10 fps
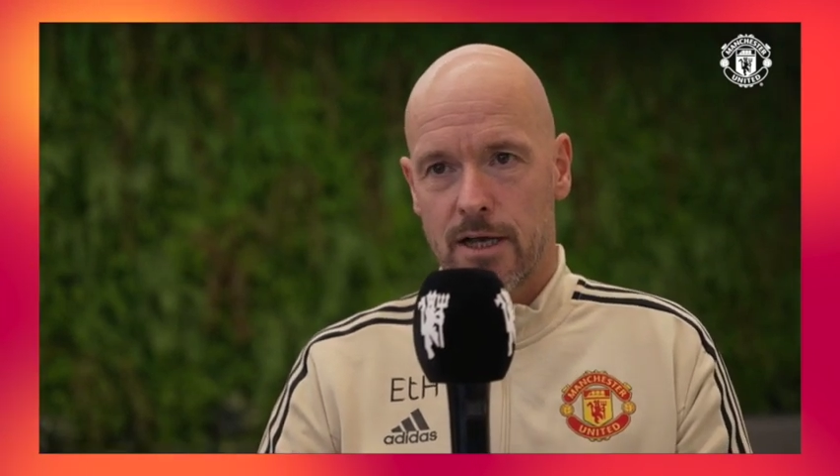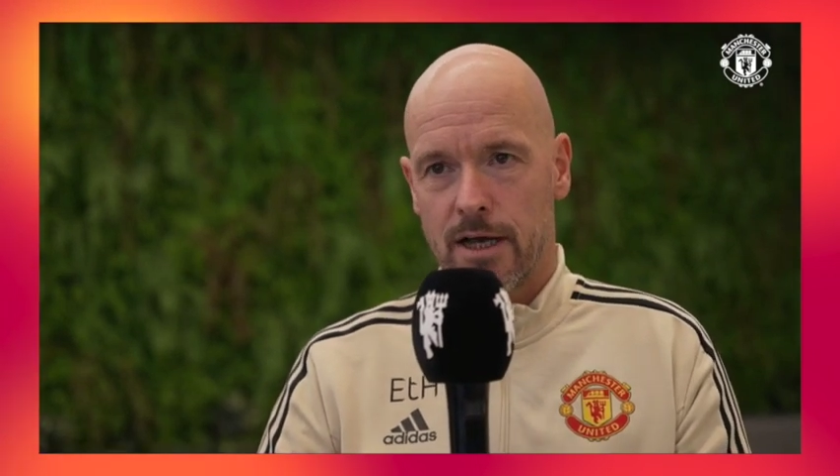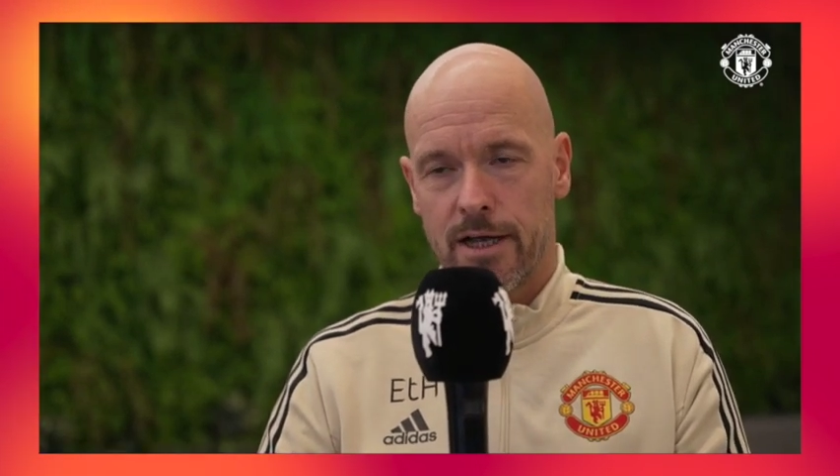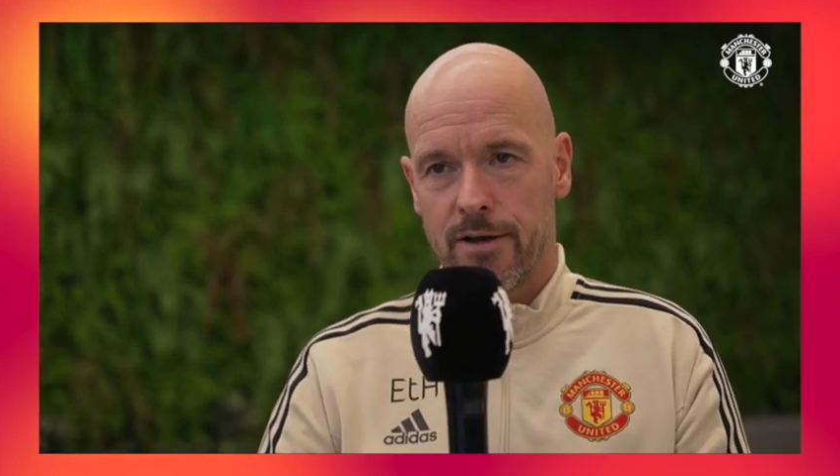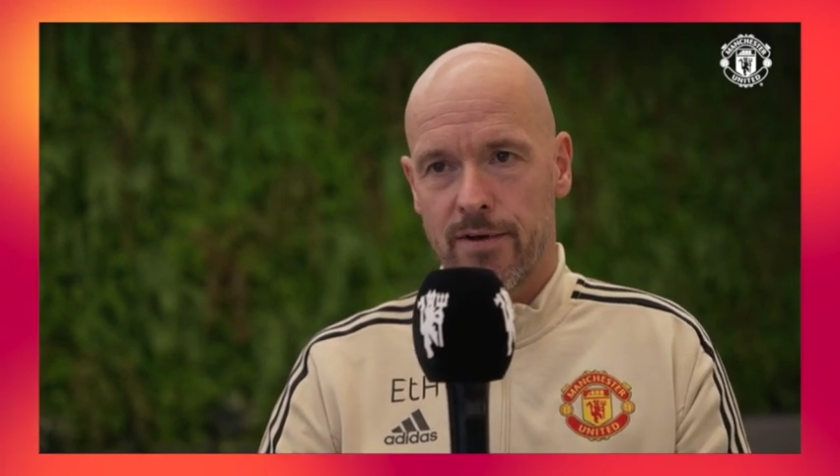
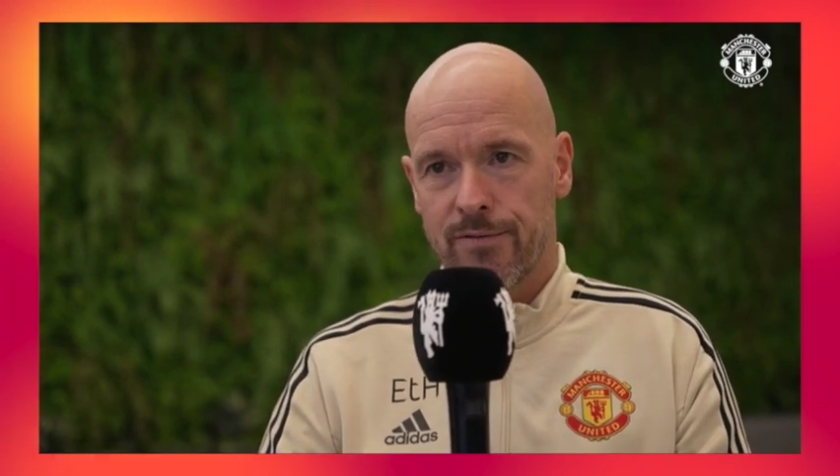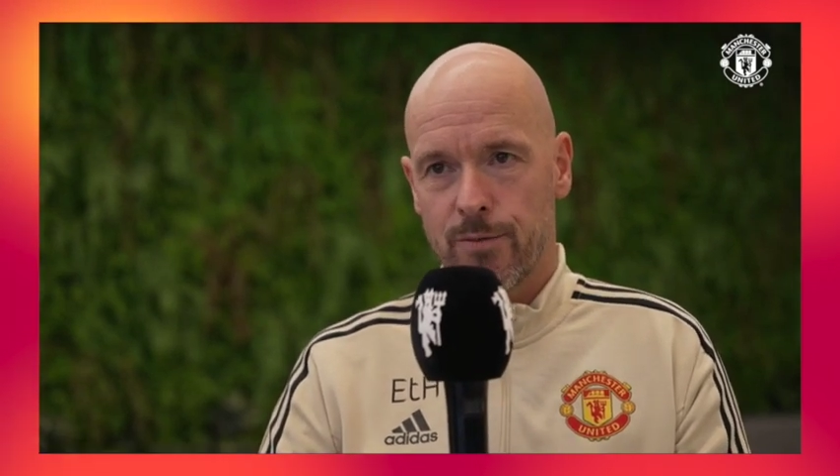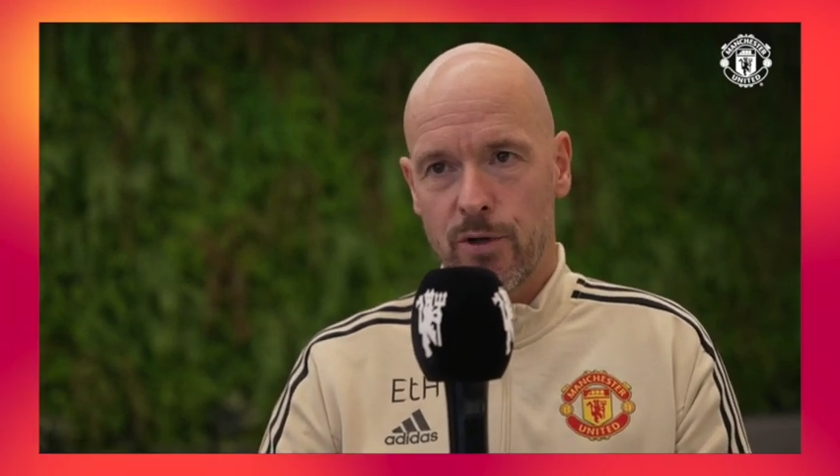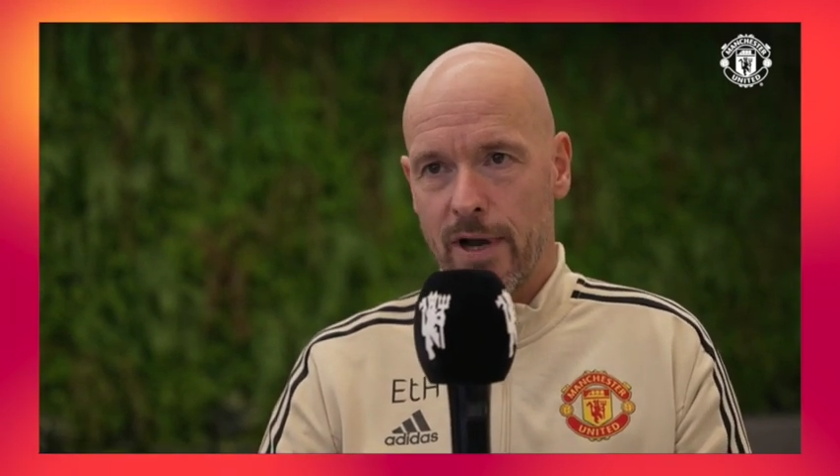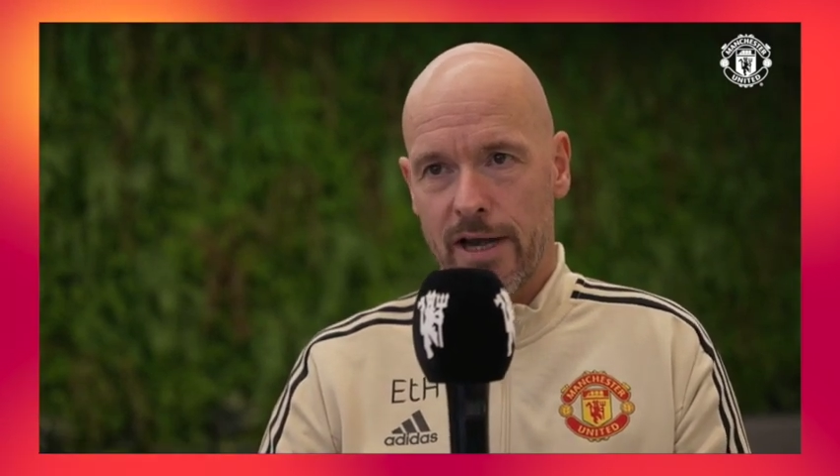and we have to
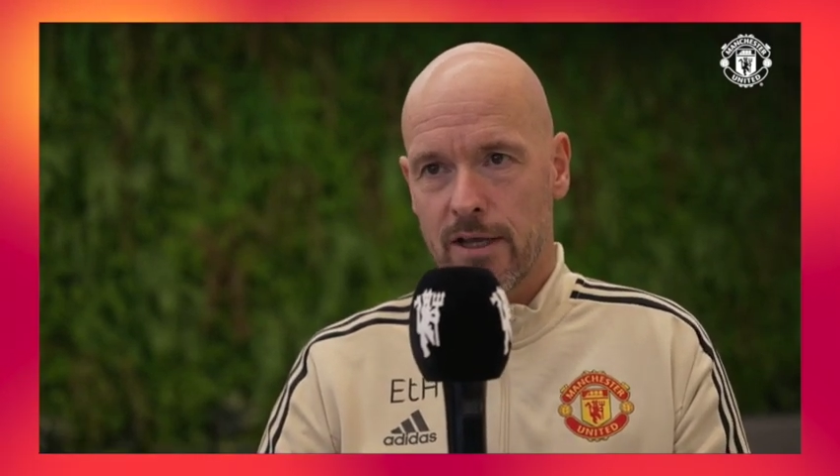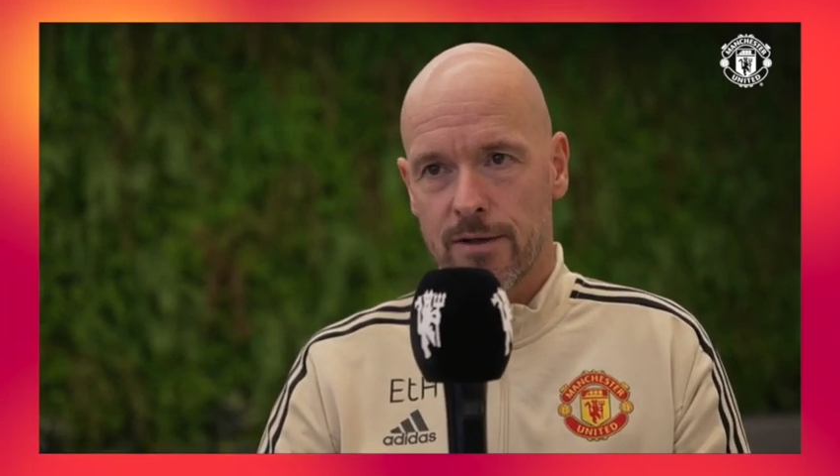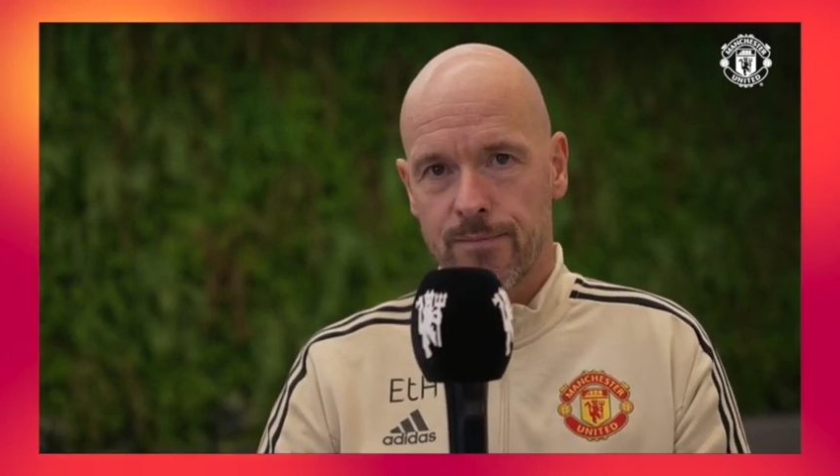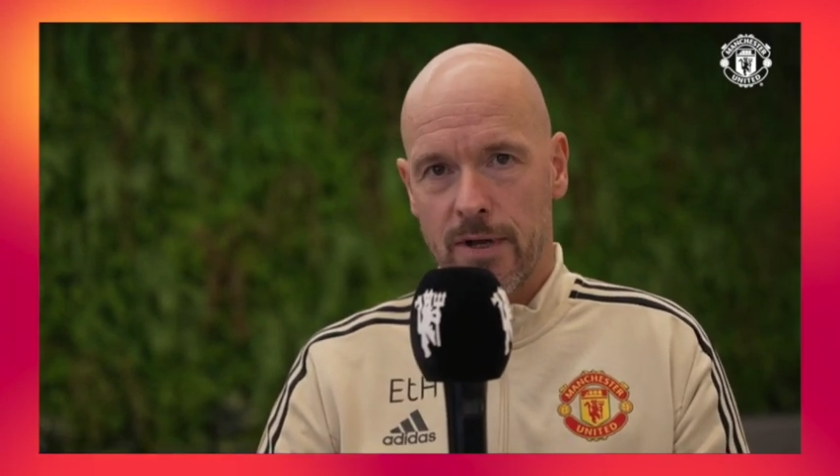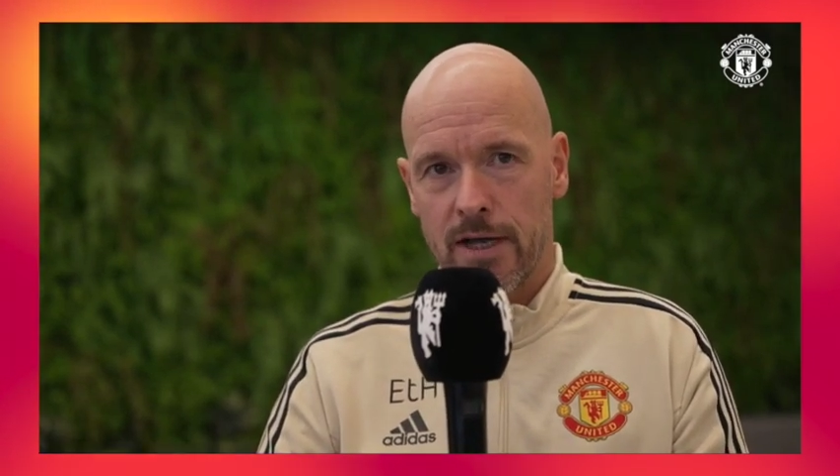be ready
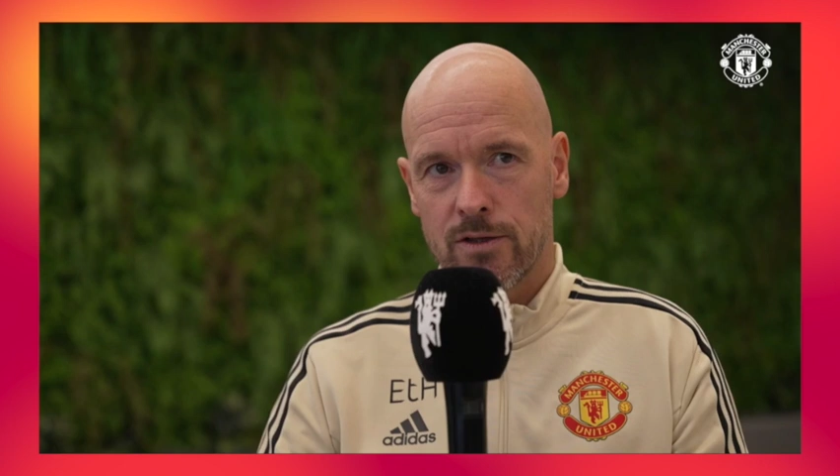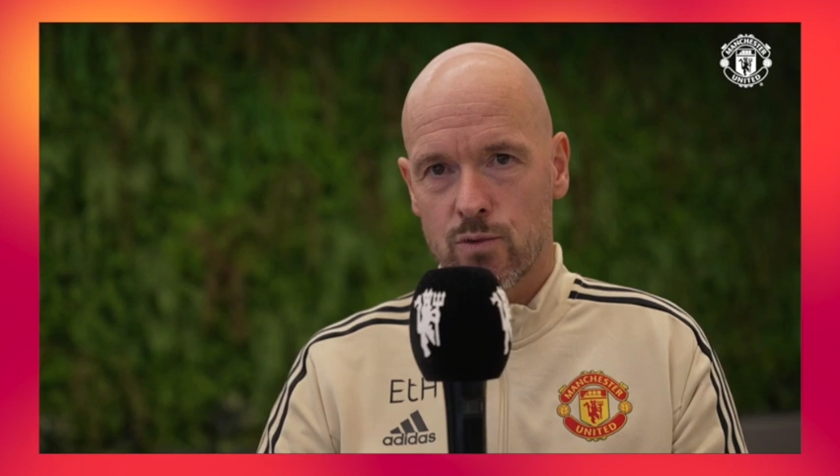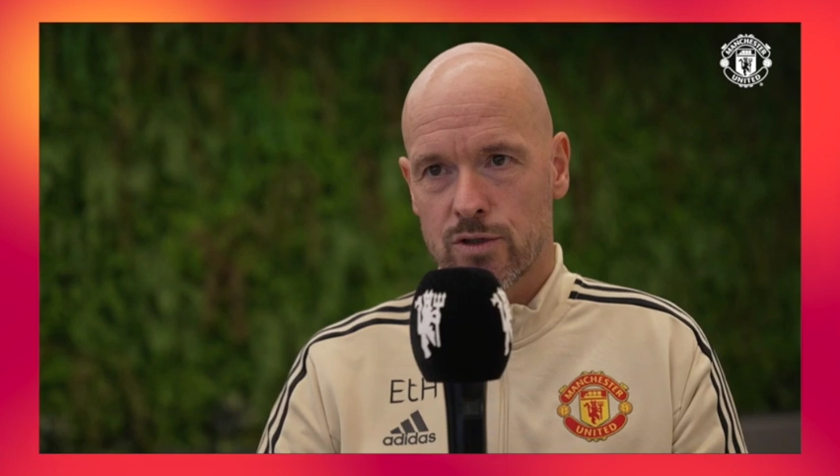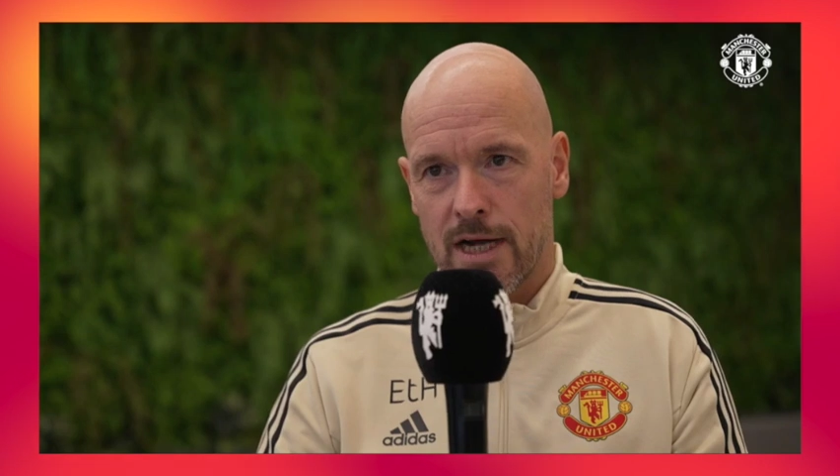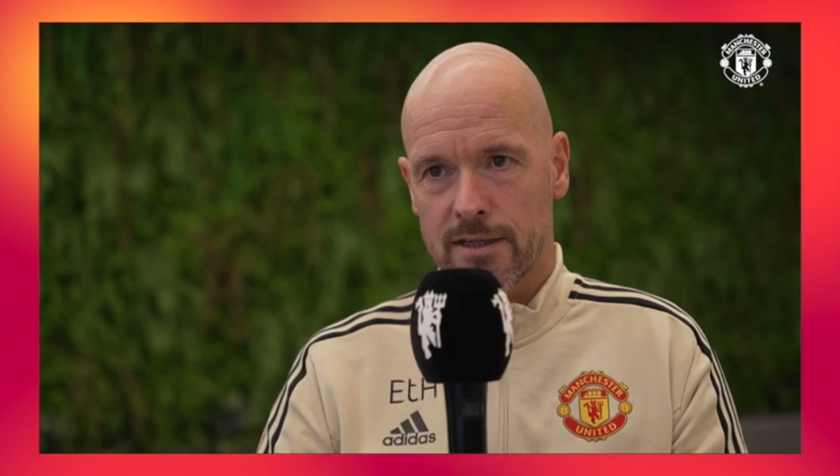to
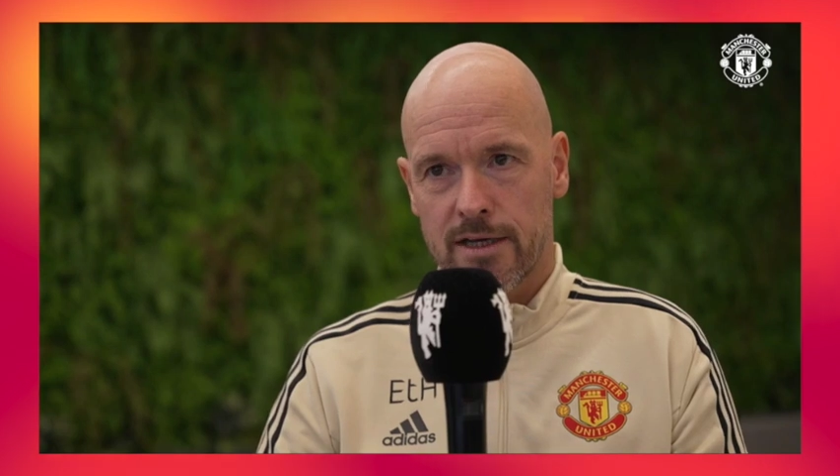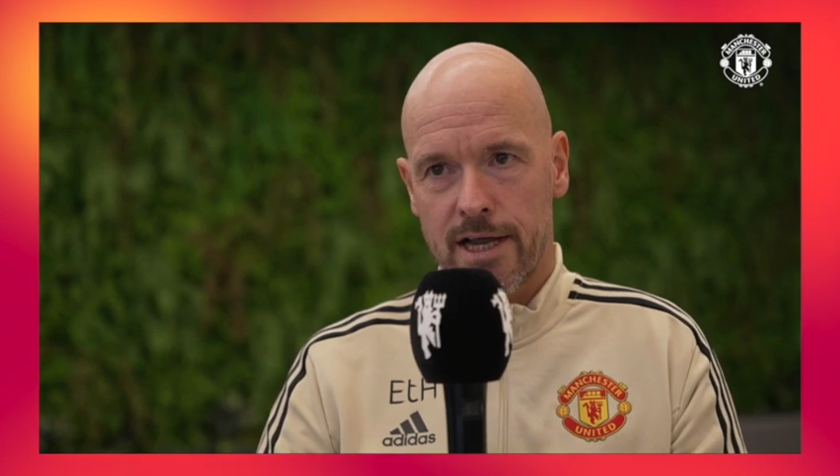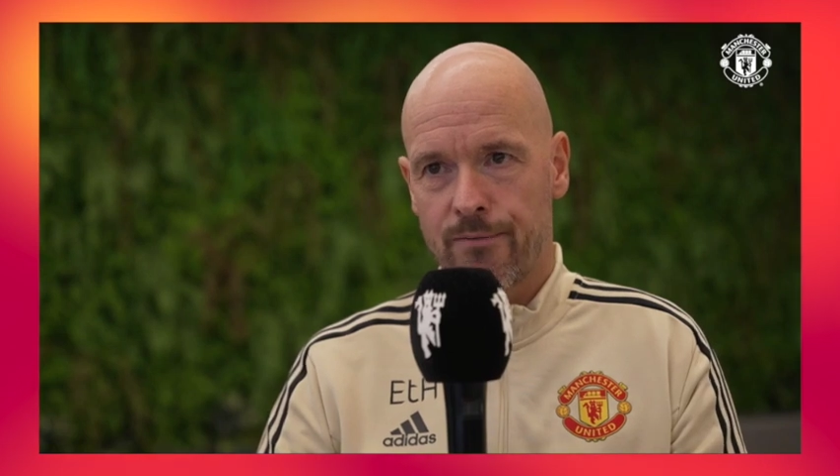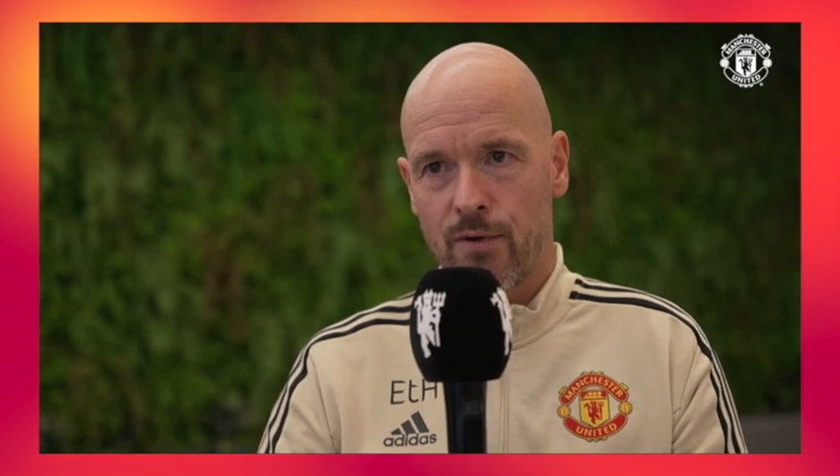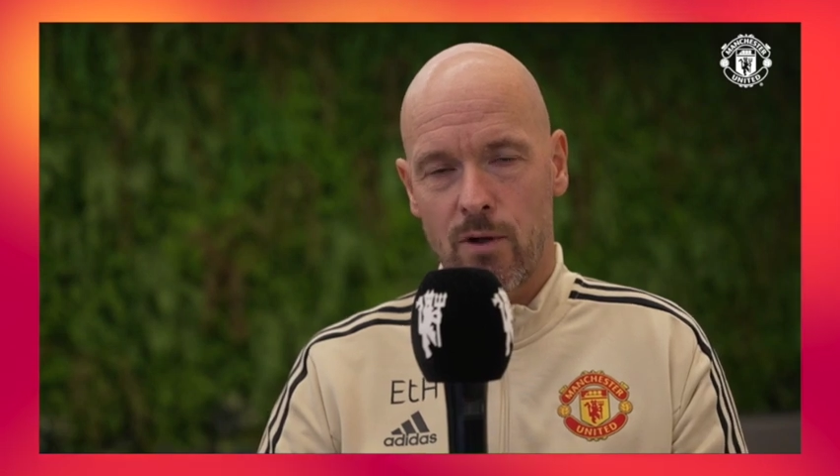start that
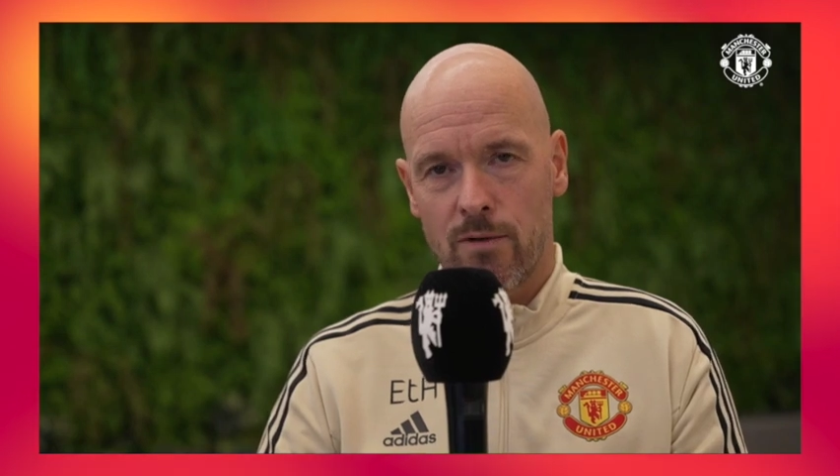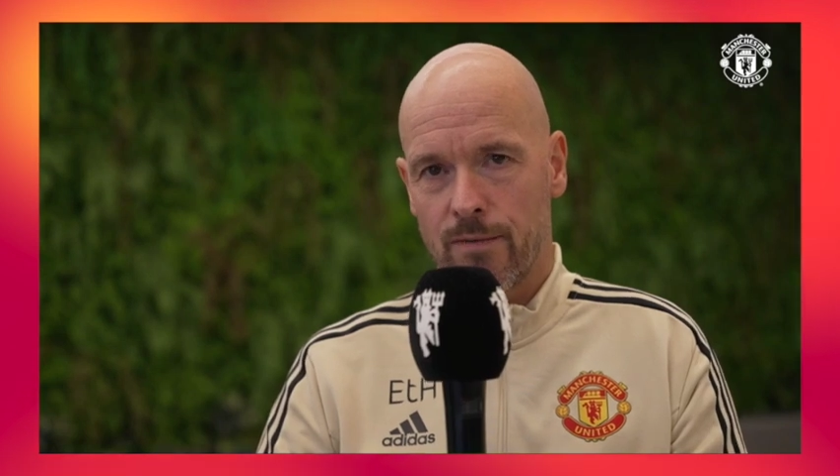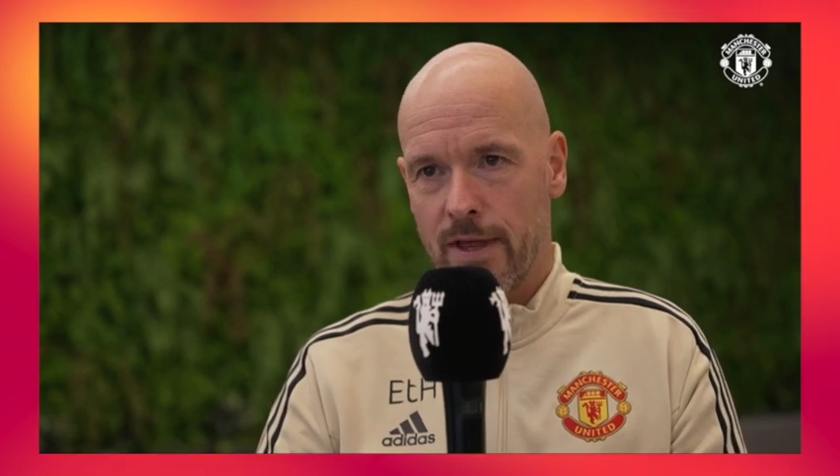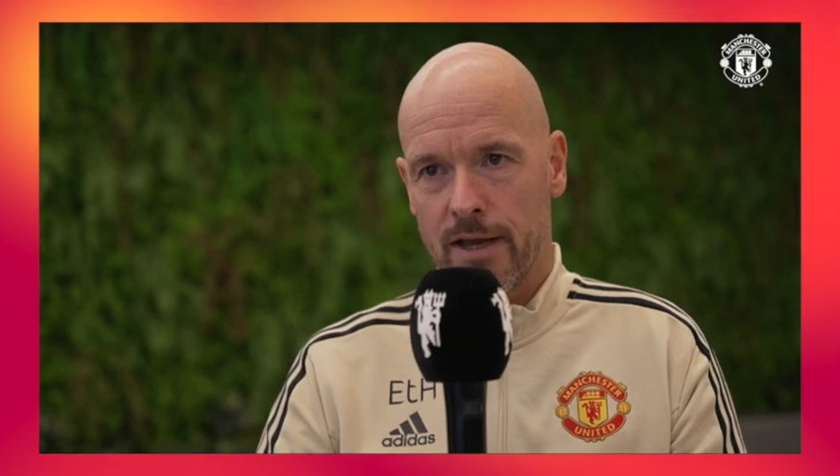game well